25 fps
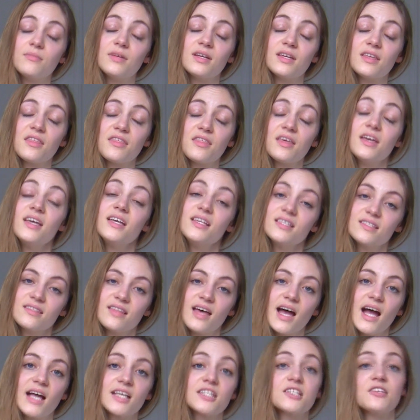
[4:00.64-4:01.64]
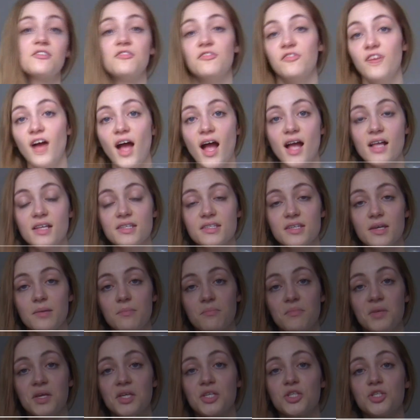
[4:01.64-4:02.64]
myth is that fat
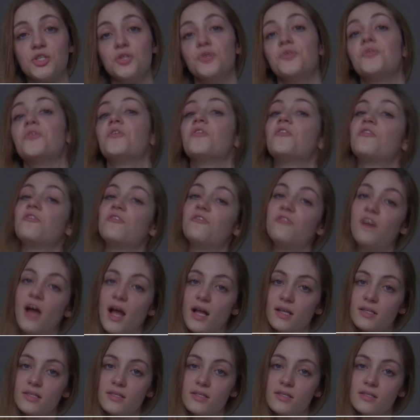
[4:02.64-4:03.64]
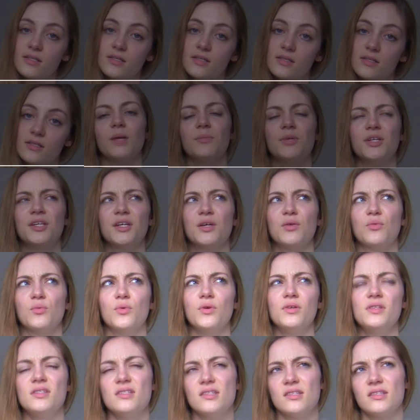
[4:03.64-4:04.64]
makes you fat. I mean, it
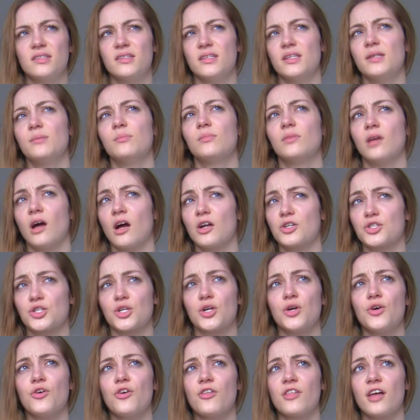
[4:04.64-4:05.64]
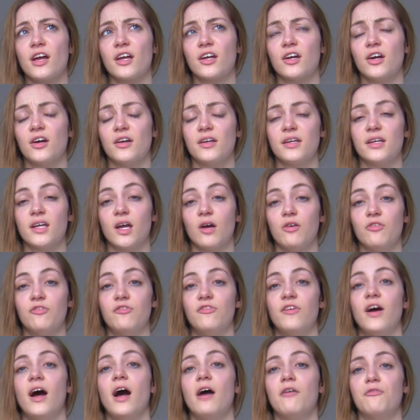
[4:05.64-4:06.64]
would seem logical that cutting out
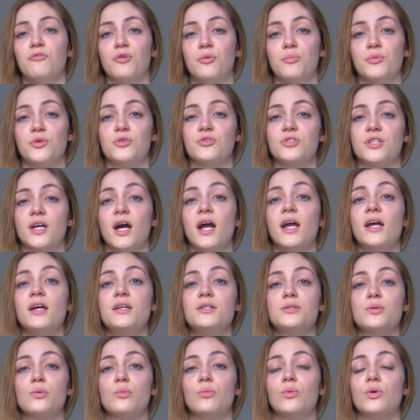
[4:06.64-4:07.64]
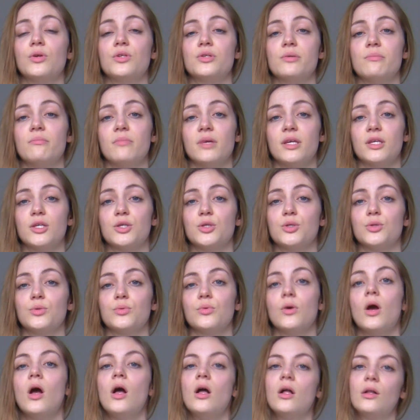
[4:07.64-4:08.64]
fat from your diet would make
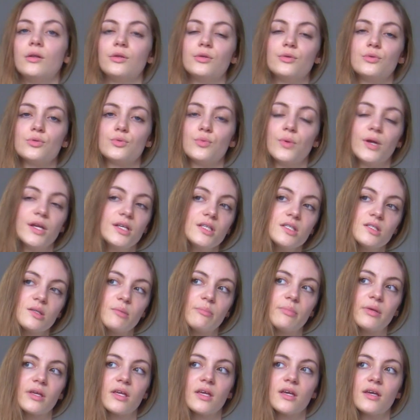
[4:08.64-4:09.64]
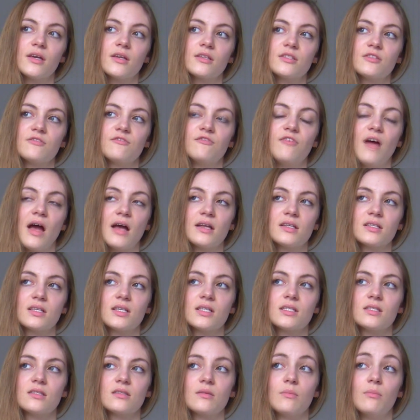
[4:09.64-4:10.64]
you lose weight because fat
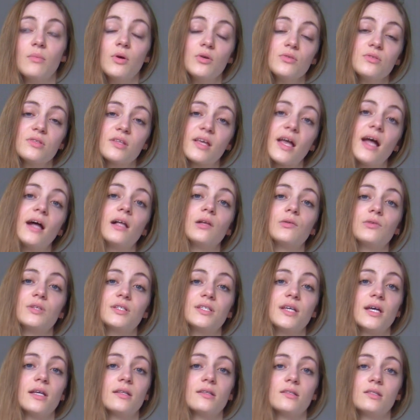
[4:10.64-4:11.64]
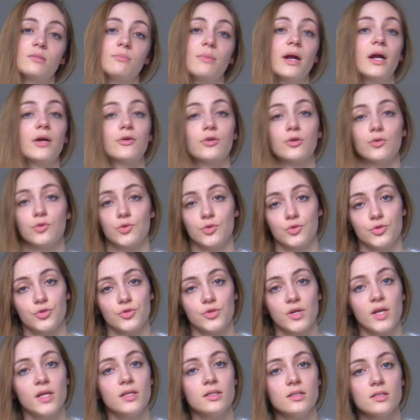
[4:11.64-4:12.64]
is the most calorie-dense
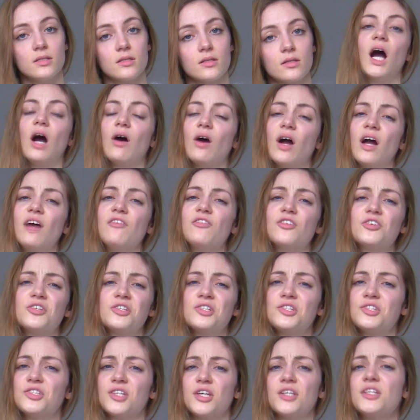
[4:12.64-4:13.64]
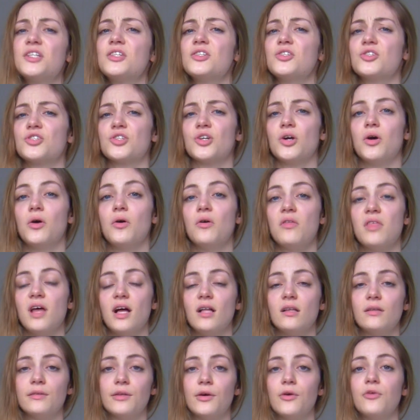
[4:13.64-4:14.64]
macronutrient. However, studies show
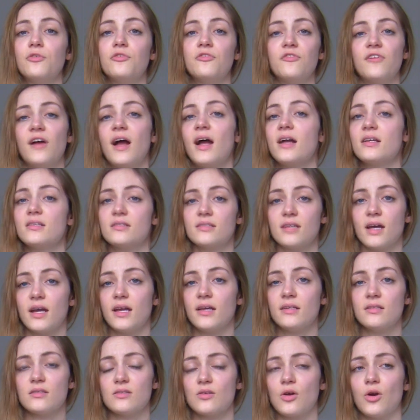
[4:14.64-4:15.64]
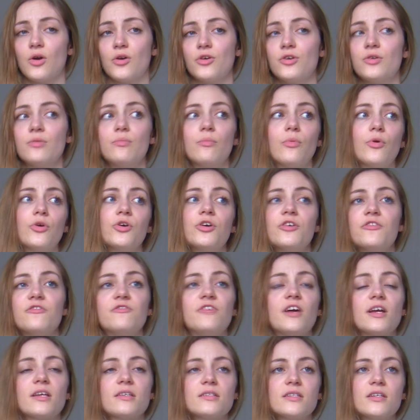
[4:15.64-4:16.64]
that low-fat diets aren't more
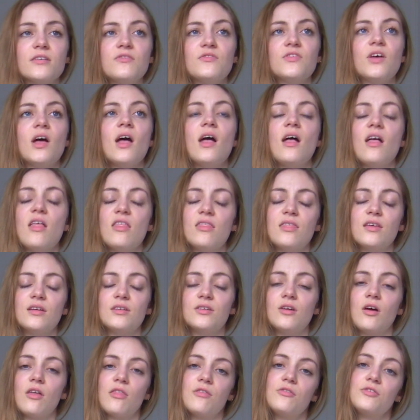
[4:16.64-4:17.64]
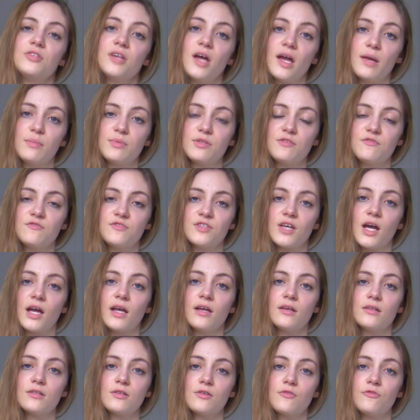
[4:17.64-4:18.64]
effective than other types of
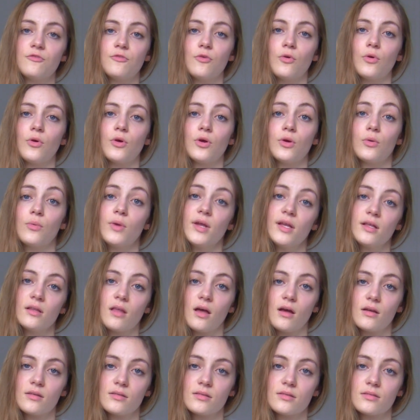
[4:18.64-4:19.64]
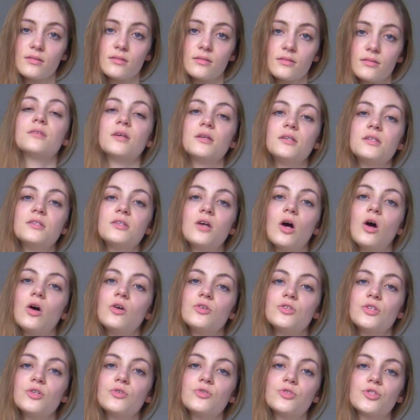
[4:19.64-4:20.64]
diet for weight loss. Studies
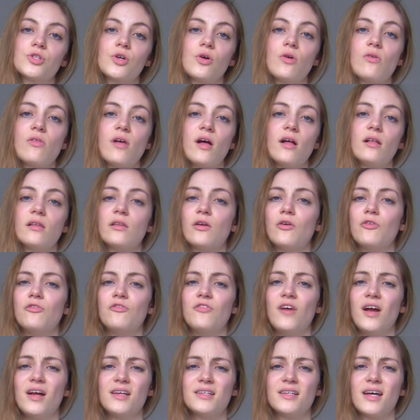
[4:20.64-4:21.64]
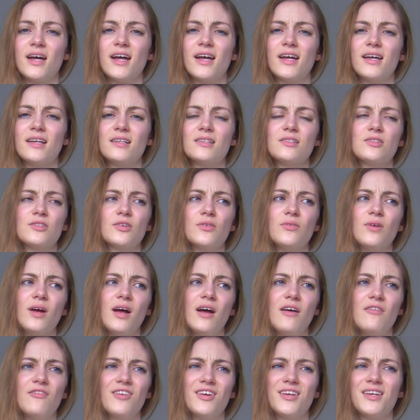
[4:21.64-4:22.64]
also show that low-fat diets don't
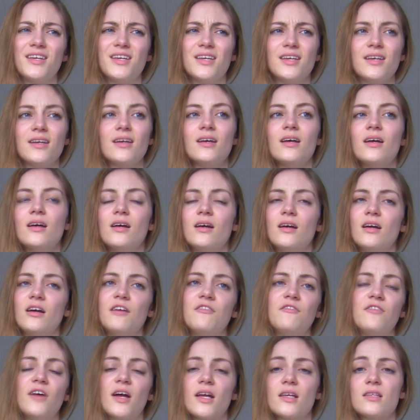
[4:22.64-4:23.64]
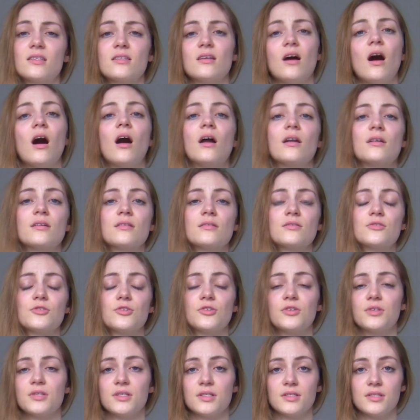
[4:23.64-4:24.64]
have any effects on
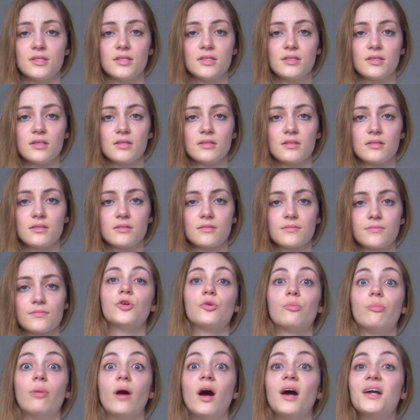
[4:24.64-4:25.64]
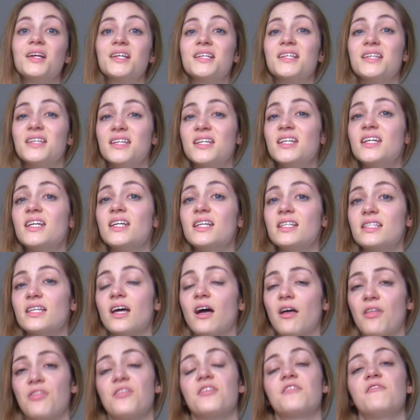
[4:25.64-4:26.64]
certain diseases. Your body needs
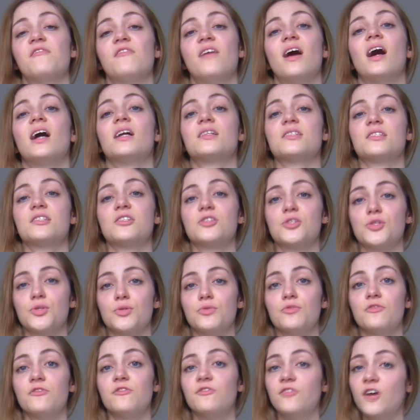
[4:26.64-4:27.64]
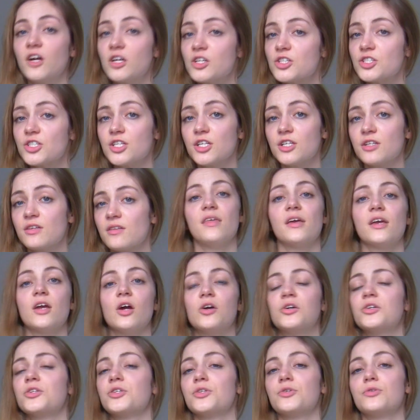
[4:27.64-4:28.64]
healthy fats to function.
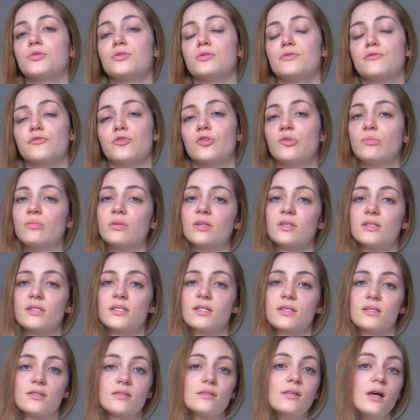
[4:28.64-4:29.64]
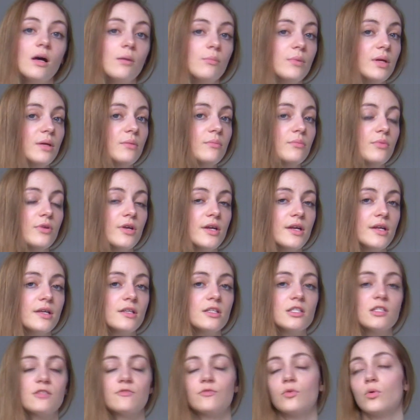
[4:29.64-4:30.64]
They are used for building cell
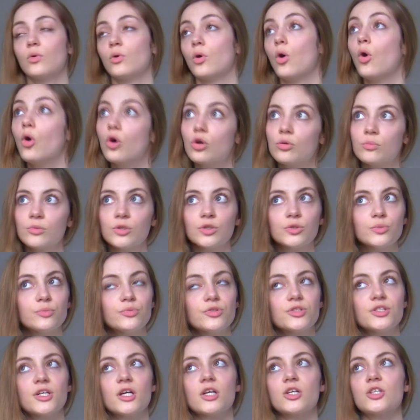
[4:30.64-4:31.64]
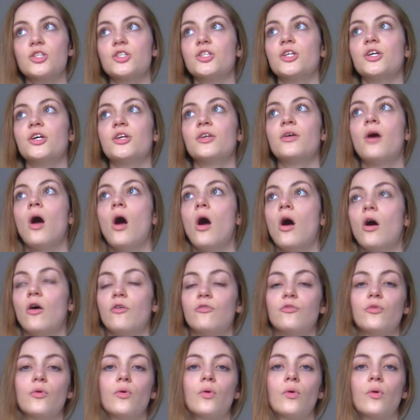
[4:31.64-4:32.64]
membranes, for hormone production,
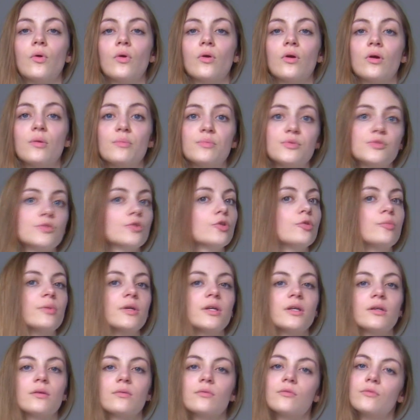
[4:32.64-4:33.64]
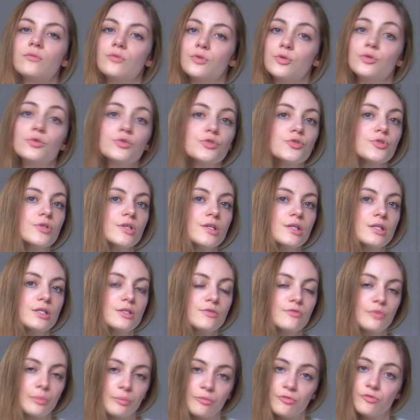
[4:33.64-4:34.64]
for absorbing
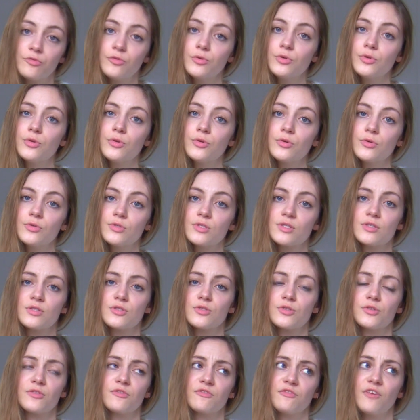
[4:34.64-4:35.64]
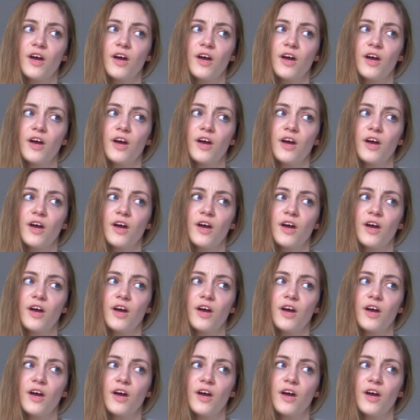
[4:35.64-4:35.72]
nutrients from foods and certain